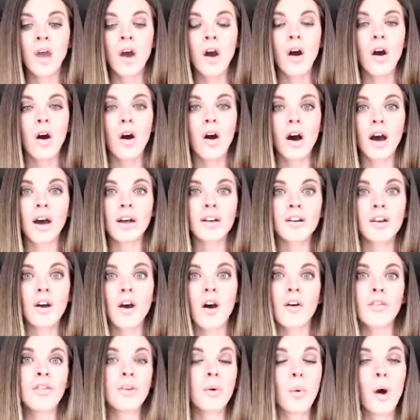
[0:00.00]
on
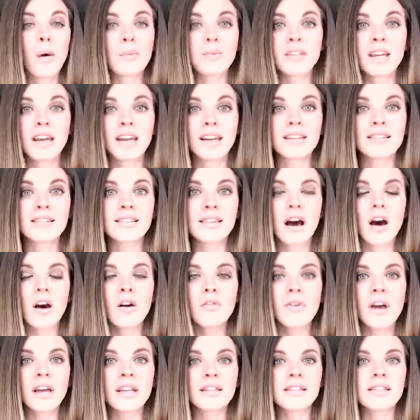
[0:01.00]
the website
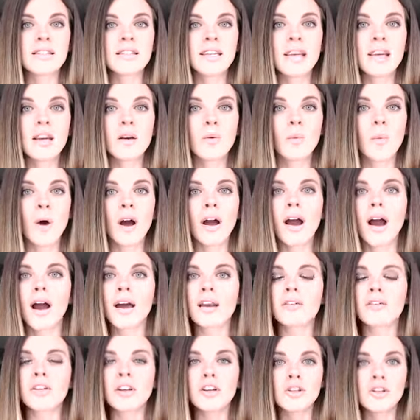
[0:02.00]
itself and seeing what
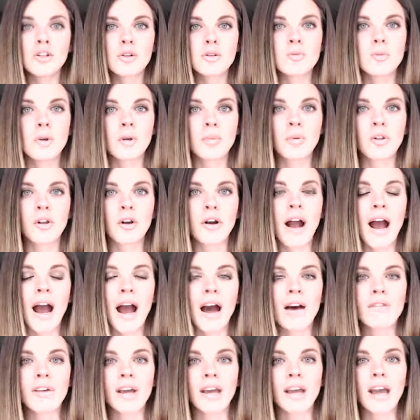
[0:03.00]
kind of issues people are
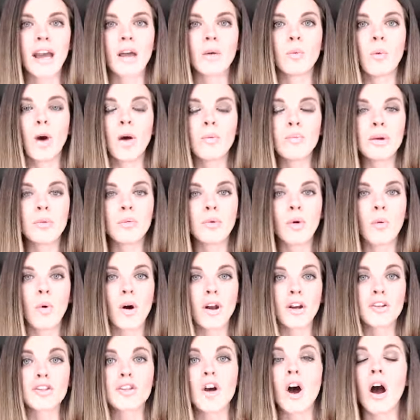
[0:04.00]
having and what people
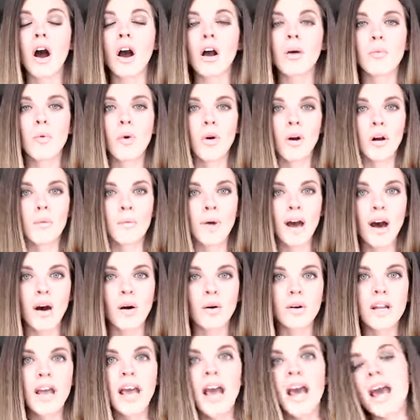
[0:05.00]
want to talk more
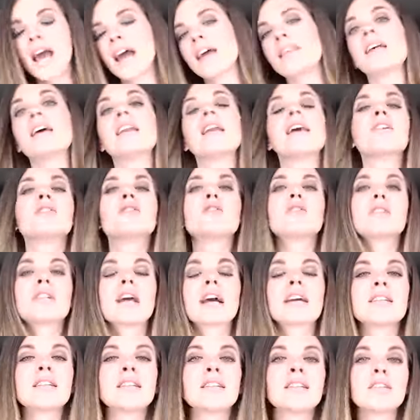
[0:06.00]
about, and then
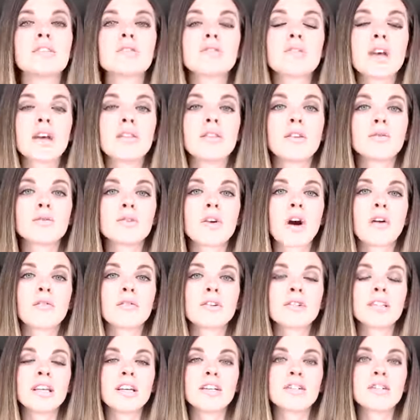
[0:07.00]
interjecting those in those
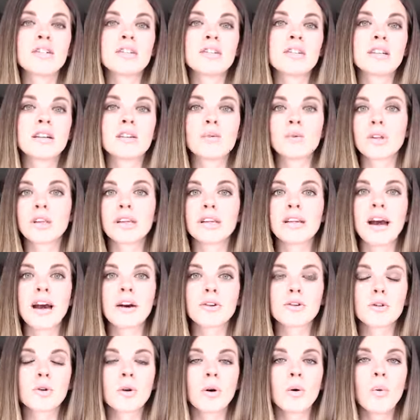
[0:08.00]
conversations in a really
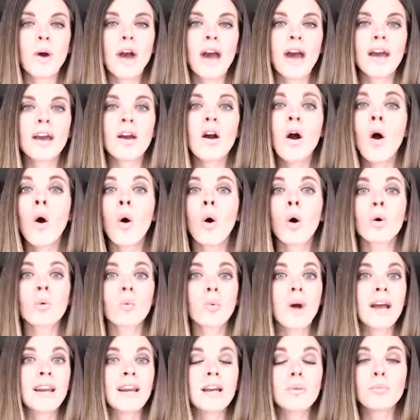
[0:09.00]
natural way, or
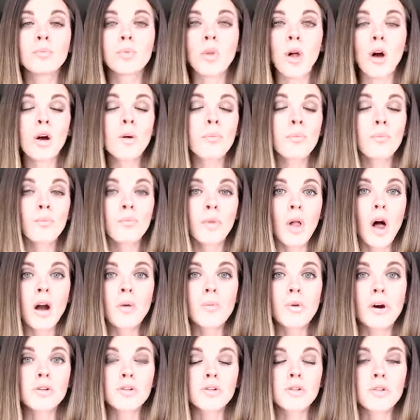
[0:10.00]
writing blog
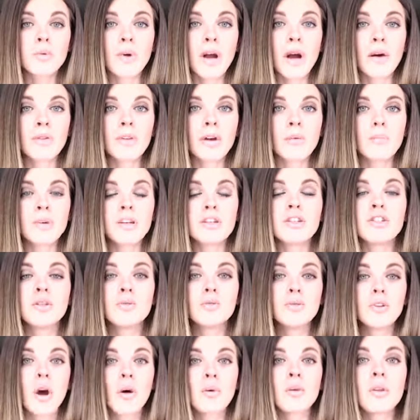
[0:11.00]
posts around them because you
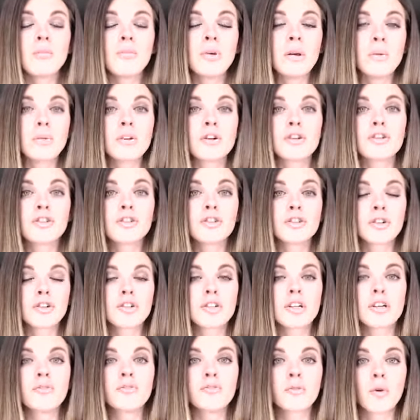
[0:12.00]
know that people are
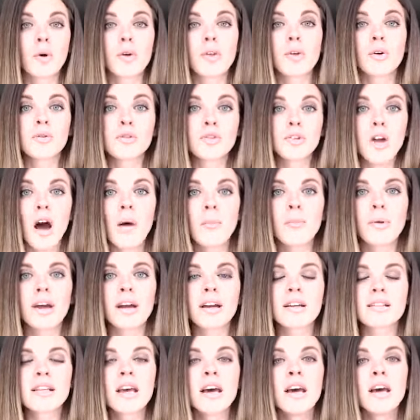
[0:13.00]
searching for those
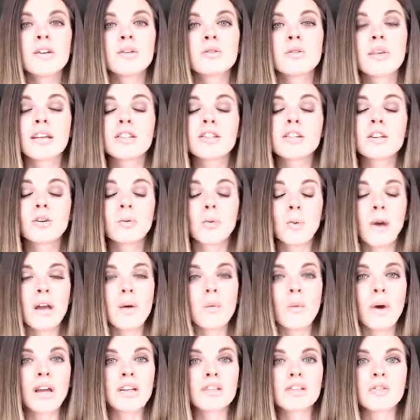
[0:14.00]
topics. So that's a
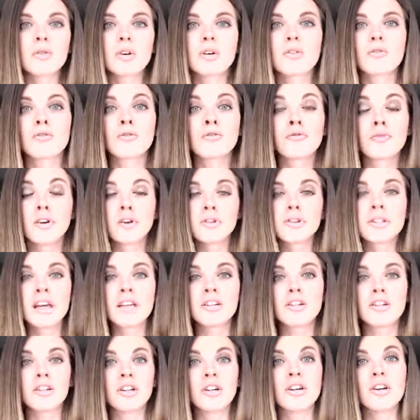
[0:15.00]
great way to sort of reverse
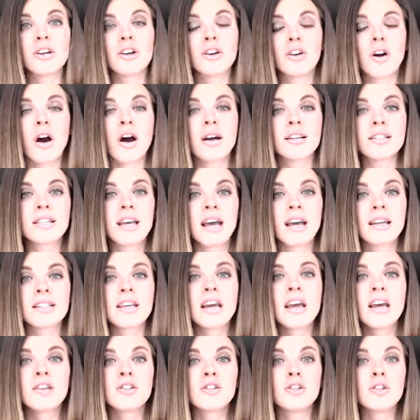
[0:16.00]
engineer your content
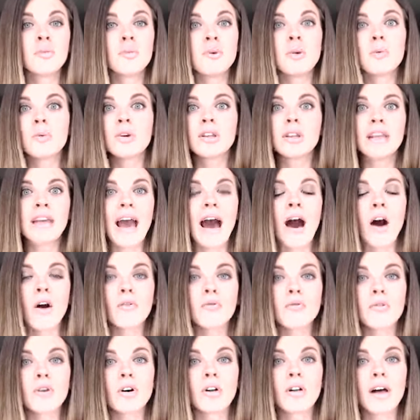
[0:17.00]
to be really
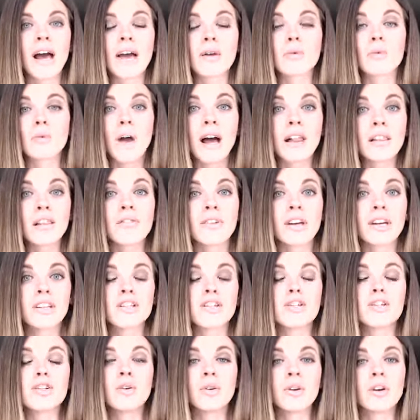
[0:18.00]
helpful and relevant
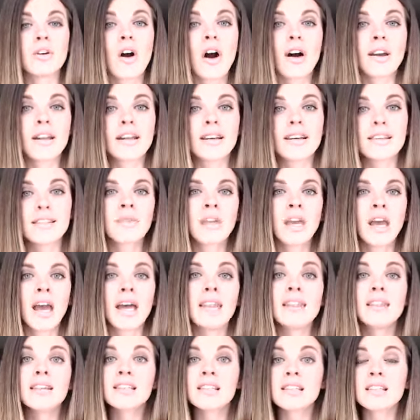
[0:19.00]
to your audience.
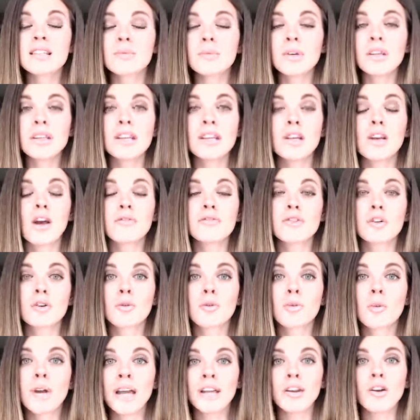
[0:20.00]
And this doesn't mean that you have to
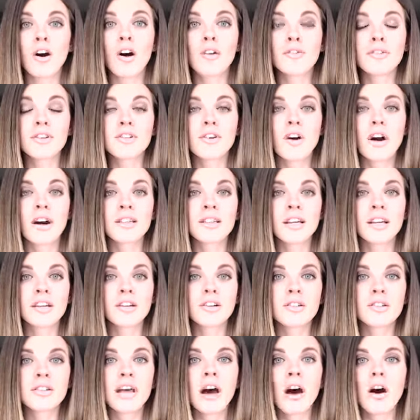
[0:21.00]
create all this content
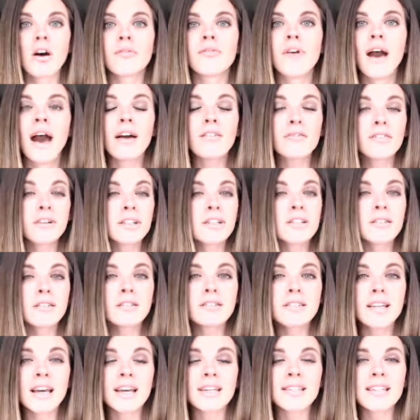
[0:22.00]
yourself. Every
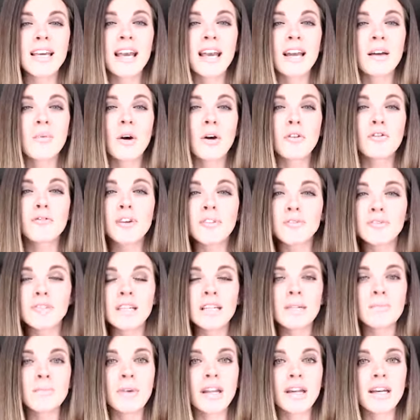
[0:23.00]
single day, take about
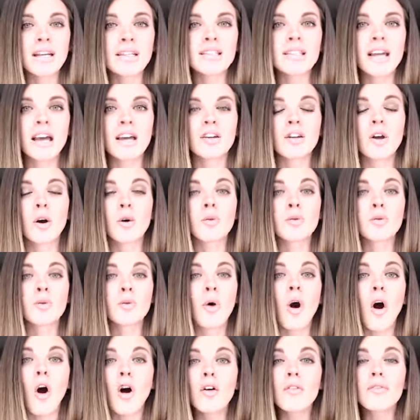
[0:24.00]
15 minutes and go
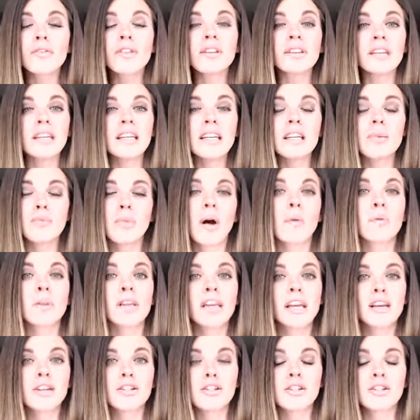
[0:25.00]
through all of the leading
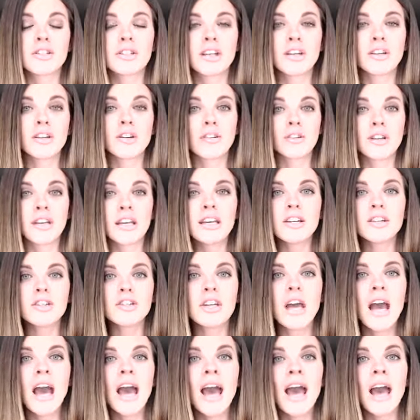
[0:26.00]
publications in your
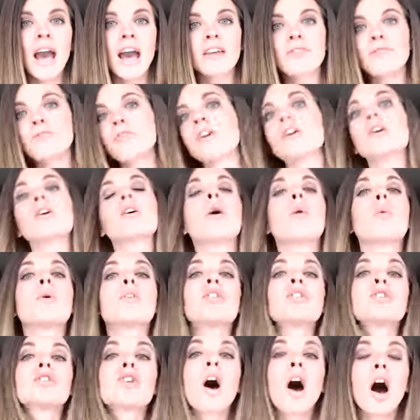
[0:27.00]
niche and figure out
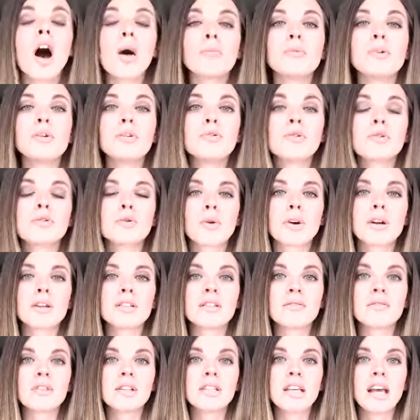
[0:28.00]
what the top news stories
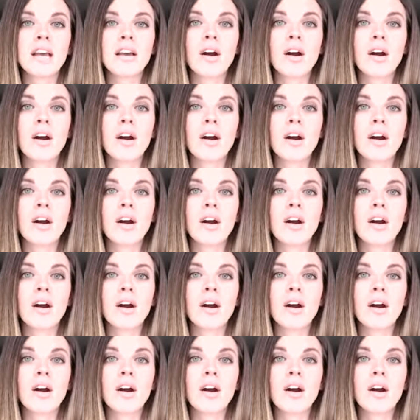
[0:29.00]
of the day